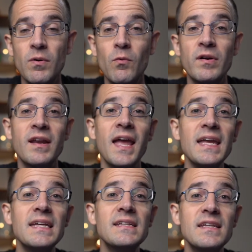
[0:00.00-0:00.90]
But what an
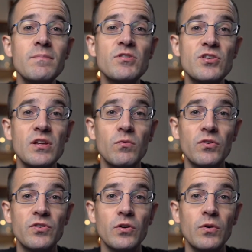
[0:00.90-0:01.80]
AED machine will
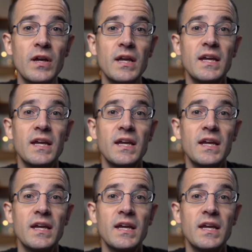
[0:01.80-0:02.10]
do